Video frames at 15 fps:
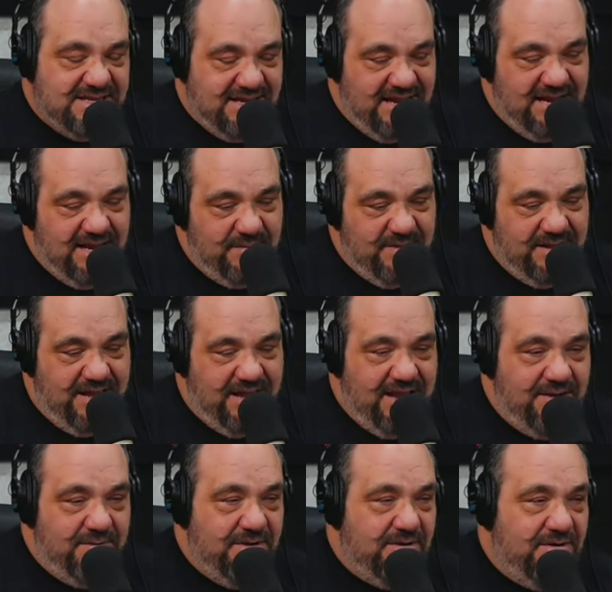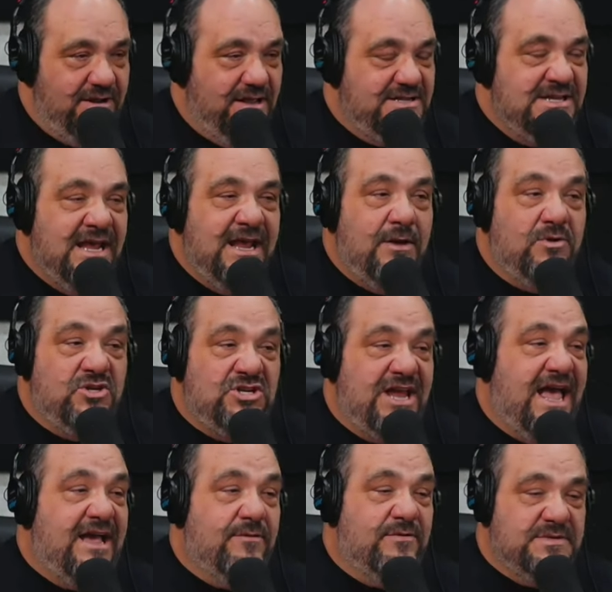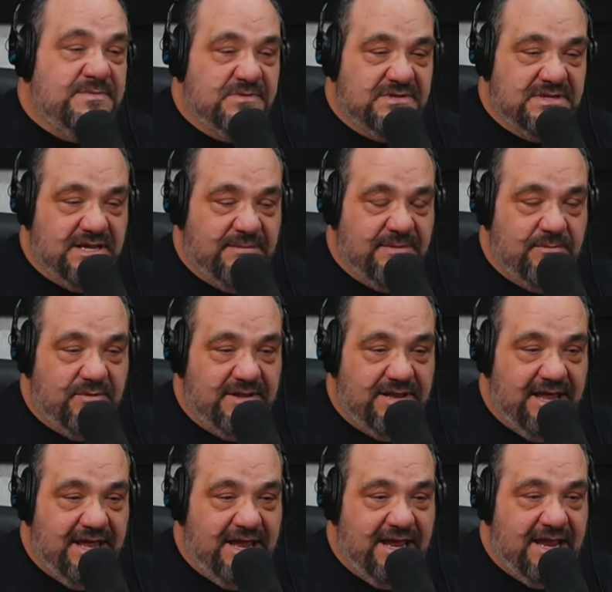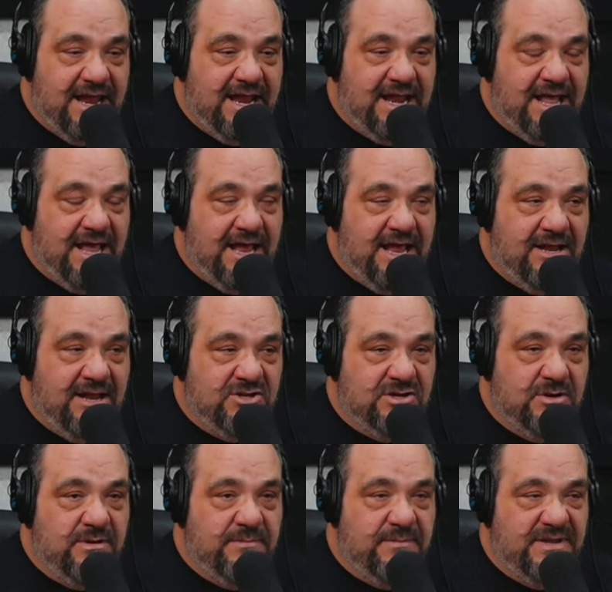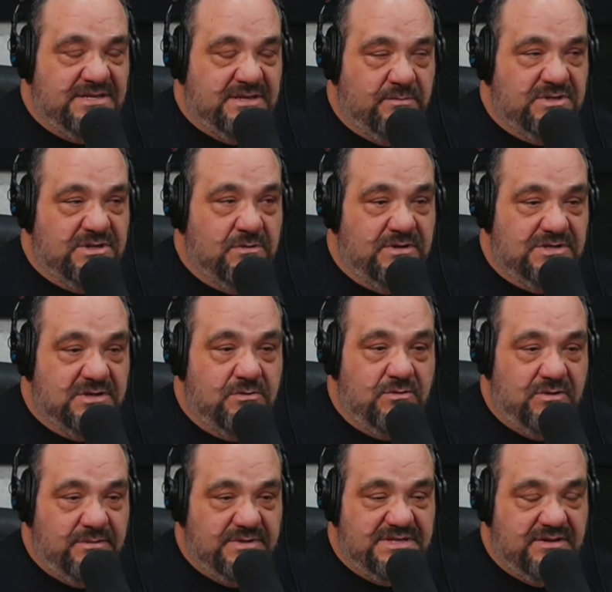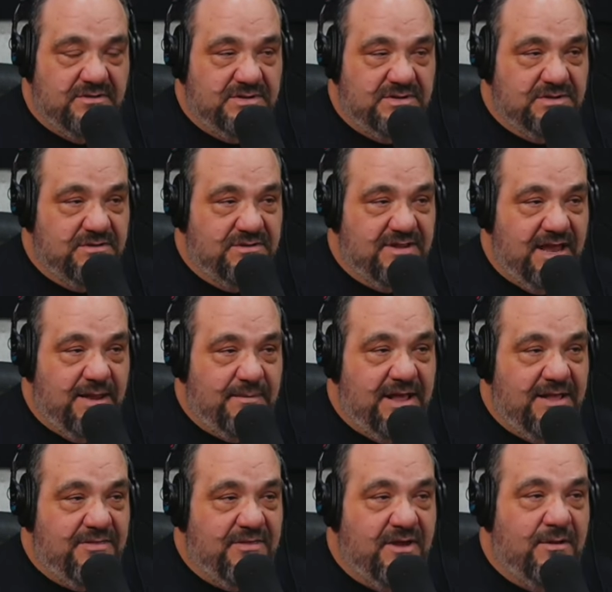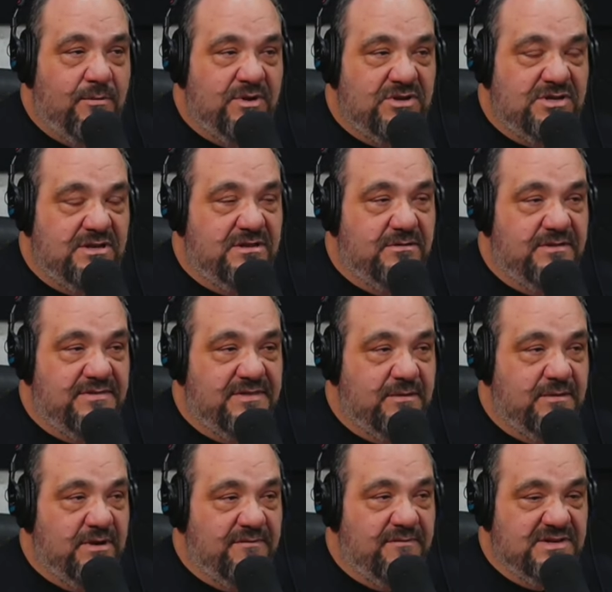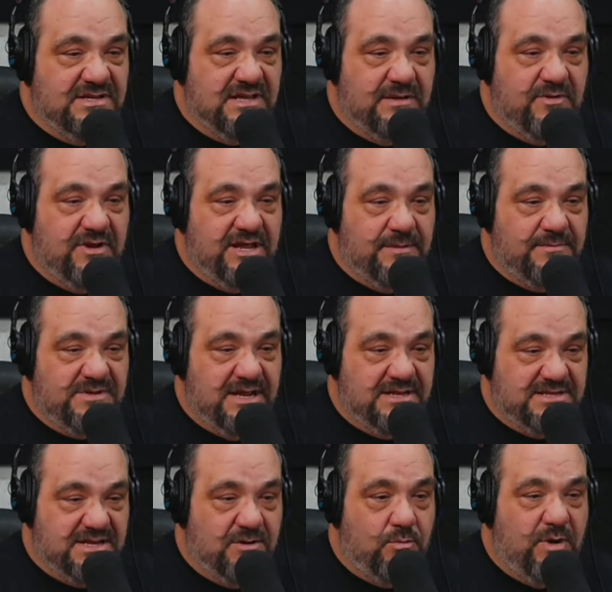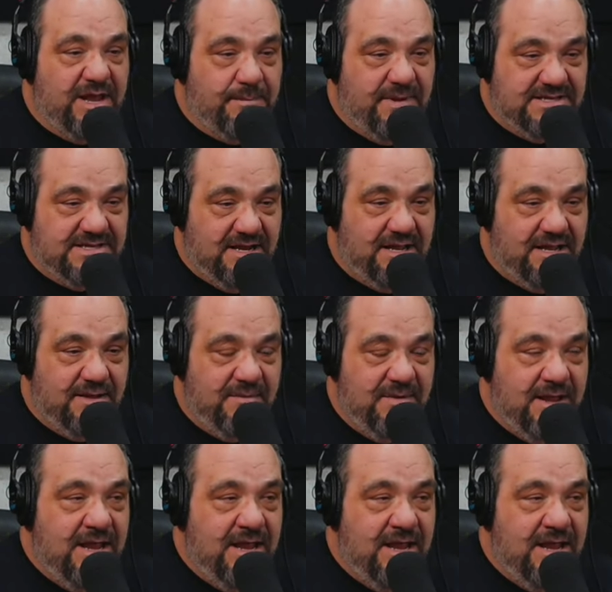Hit him in the head with your nuts. Shaq was supposed to come in one day, and Joey, my son, was going to school. He was still in school at the time, and I thought we should do a thing where every celebrity comes in and has to go wake my son up.